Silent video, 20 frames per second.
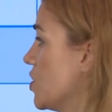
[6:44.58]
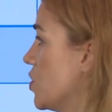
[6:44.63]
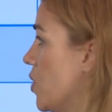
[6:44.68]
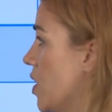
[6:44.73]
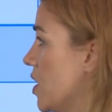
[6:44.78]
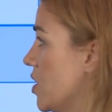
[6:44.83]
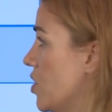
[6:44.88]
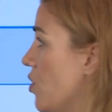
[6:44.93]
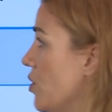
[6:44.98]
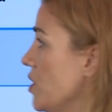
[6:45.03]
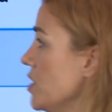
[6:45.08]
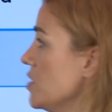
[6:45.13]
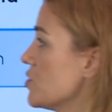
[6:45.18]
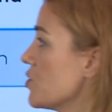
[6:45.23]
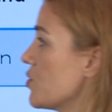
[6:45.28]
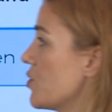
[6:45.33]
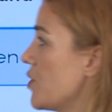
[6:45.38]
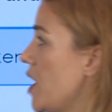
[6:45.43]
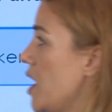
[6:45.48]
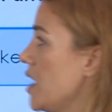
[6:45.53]
You are going
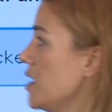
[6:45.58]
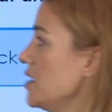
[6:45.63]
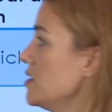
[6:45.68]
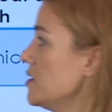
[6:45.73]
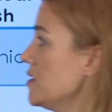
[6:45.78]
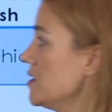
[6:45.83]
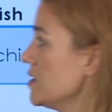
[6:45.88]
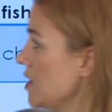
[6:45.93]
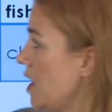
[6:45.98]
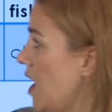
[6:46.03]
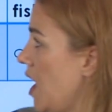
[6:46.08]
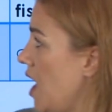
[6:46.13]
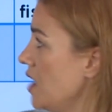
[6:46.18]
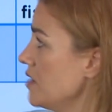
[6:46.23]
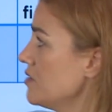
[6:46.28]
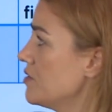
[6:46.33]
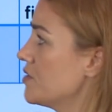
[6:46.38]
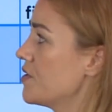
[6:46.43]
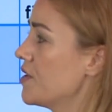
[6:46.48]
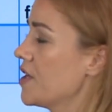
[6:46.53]
to write
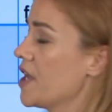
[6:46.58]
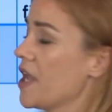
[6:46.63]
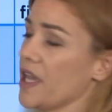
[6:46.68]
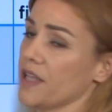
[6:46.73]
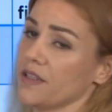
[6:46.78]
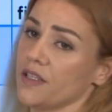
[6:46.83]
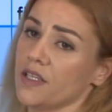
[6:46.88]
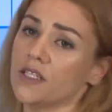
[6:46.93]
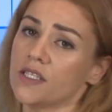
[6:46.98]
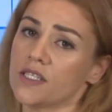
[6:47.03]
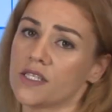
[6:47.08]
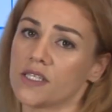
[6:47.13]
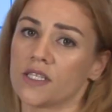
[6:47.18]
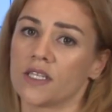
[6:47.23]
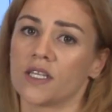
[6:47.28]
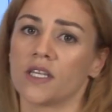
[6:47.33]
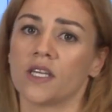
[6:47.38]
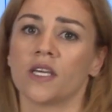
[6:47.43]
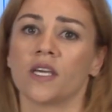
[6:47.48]
under the headings